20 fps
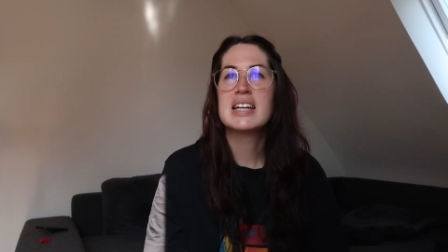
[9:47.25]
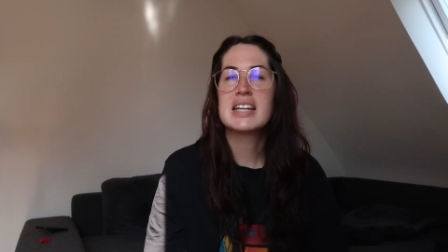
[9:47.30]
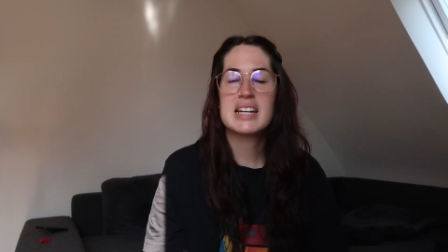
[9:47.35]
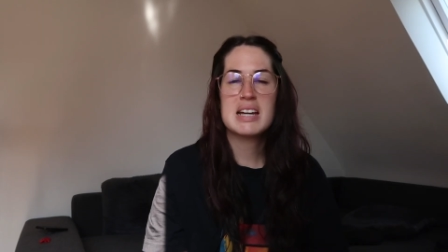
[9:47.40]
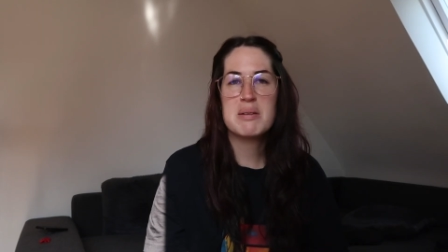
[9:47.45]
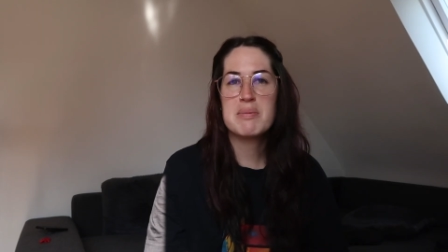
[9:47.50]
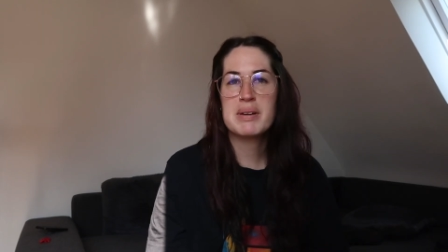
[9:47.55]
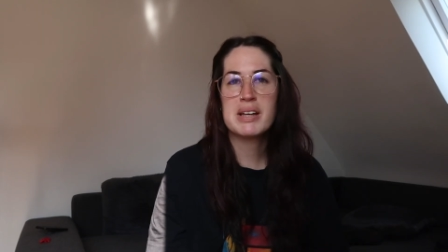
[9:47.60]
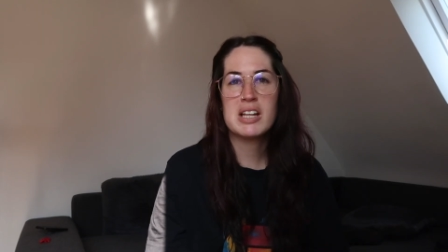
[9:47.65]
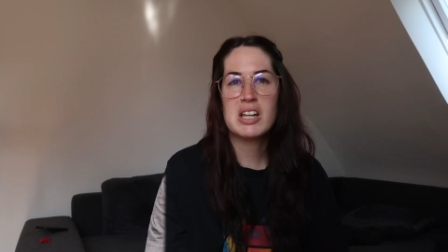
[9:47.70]

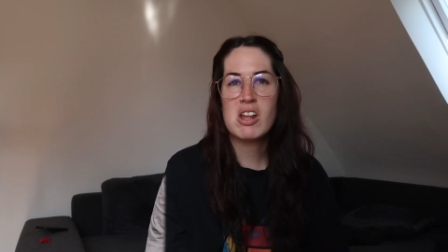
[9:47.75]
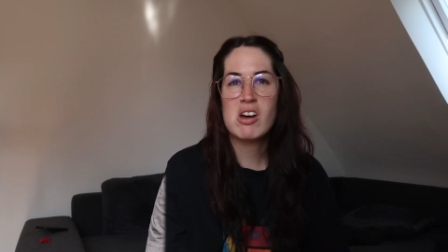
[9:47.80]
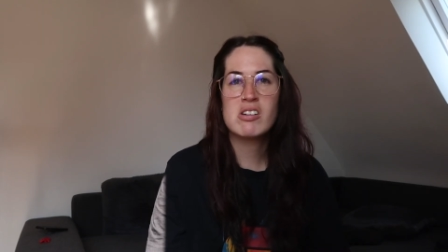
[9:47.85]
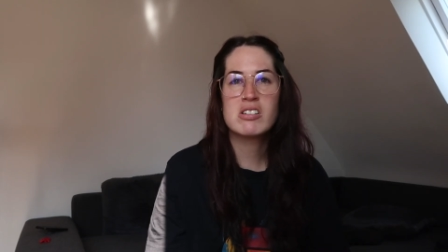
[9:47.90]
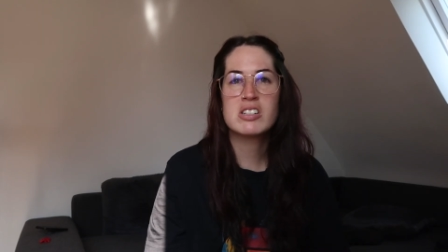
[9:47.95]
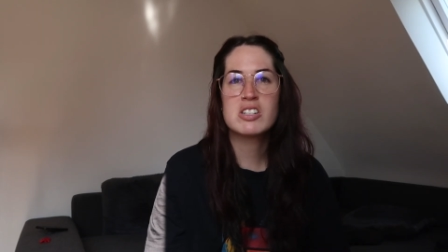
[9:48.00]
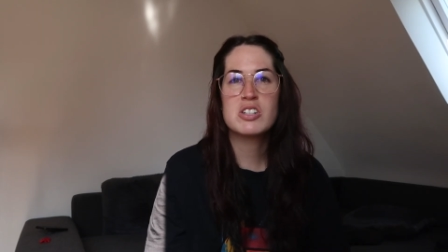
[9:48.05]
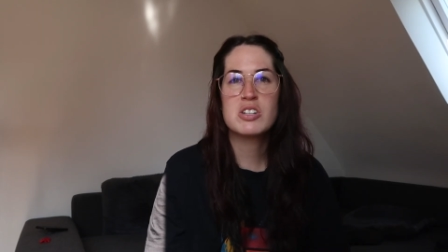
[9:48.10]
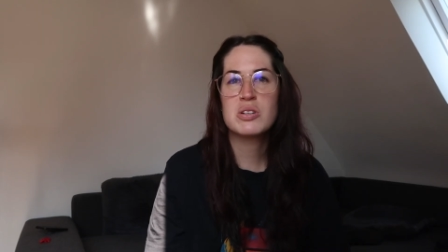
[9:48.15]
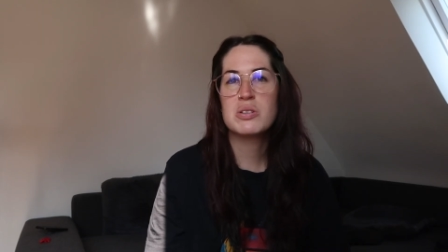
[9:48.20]
coming
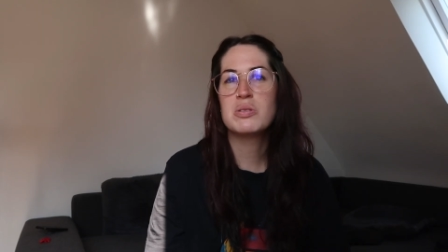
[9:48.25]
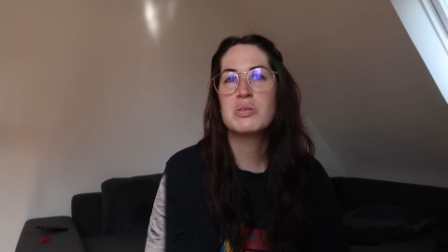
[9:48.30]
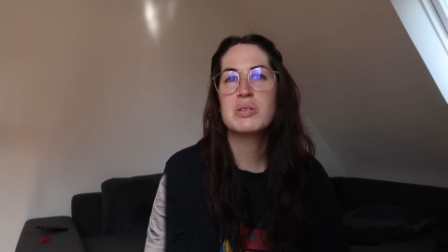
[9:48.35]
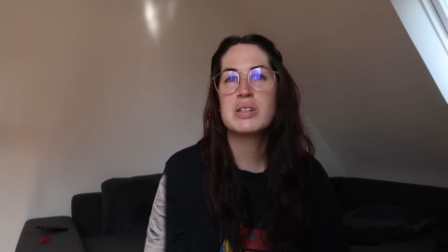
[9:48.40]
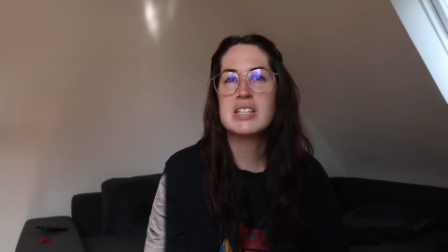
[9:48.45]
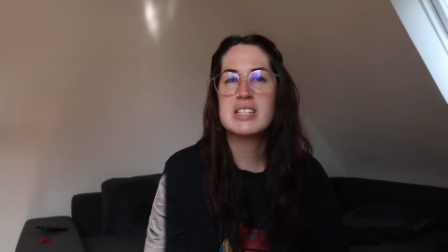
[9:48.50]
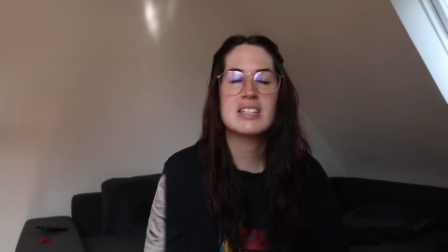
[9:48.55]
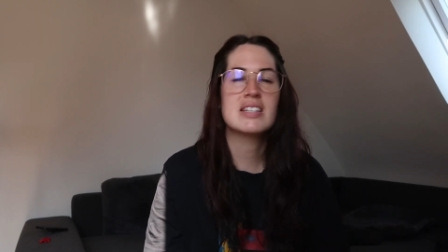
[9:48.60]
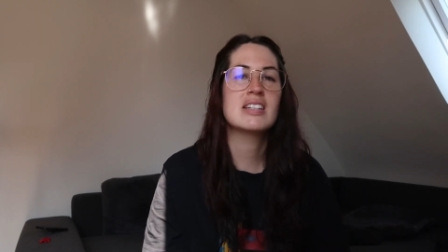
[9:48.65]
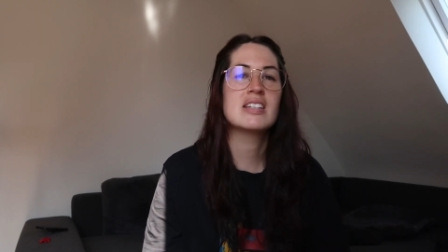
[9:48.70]
along to
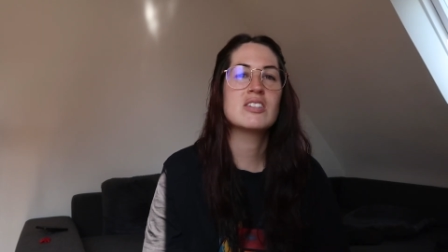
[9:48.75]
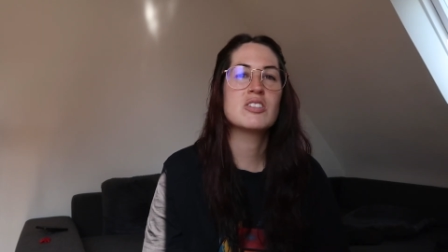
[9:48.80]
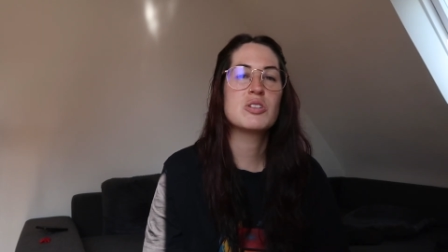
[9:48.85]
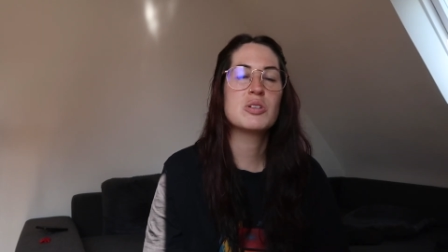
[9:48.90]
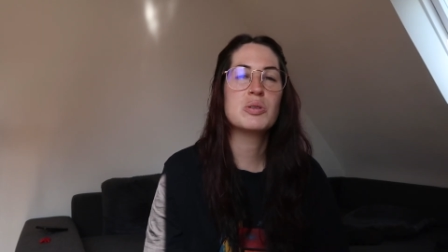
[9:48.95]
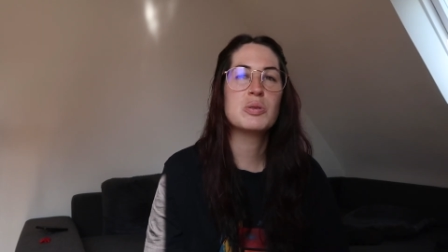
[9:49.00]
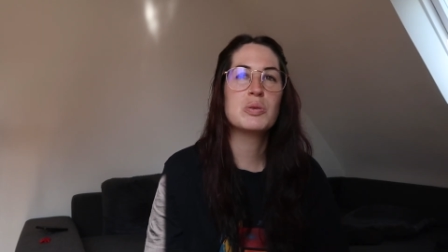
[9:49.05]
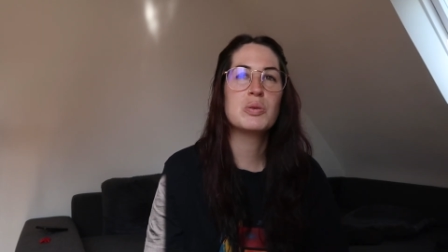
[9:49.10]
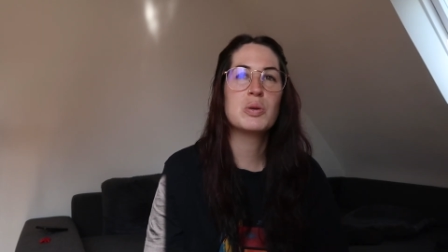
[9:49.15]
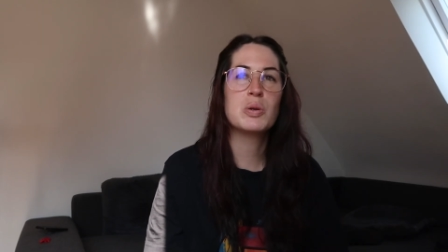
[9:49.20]
listen
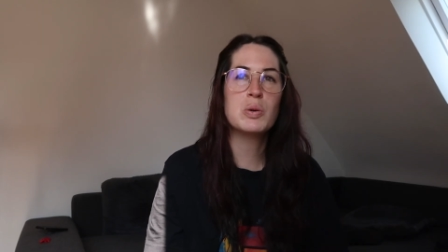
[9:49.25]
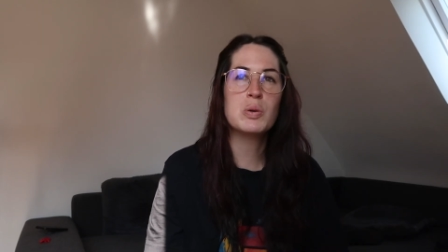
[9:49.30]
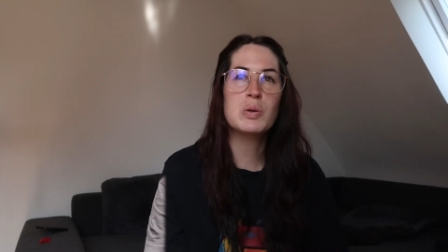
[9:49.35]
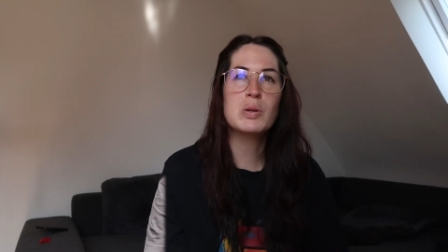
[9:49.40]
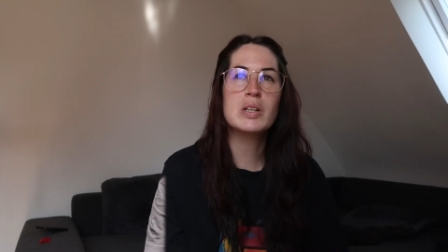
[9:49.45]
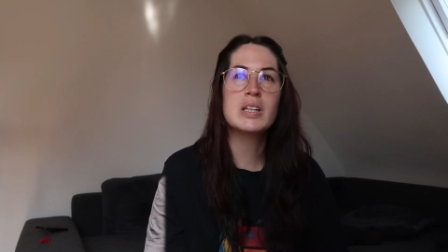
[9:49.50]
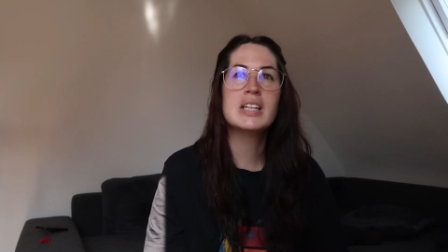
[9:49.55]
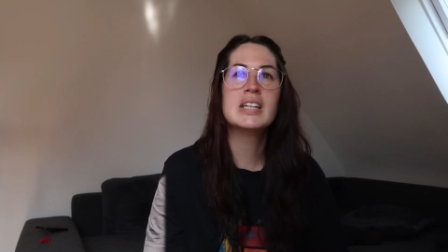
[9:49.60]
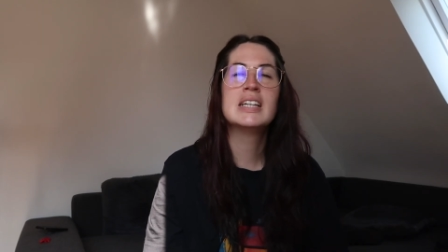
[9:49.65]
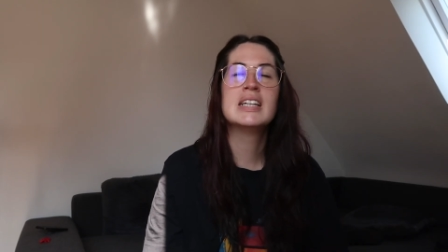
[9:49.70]
to
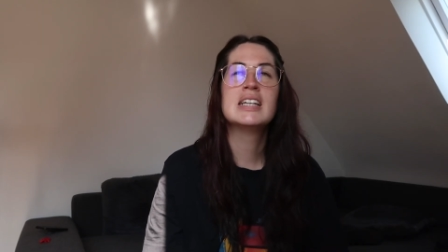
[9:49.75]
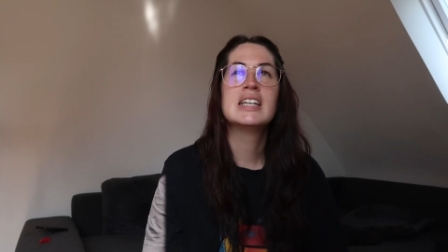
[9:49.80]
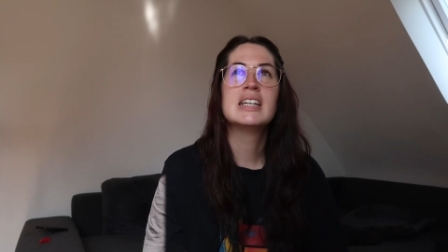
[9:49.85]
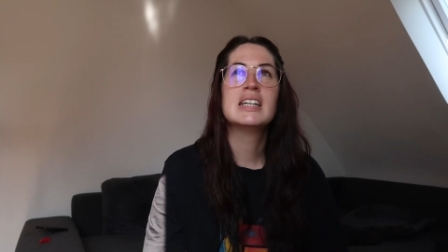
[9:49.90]
all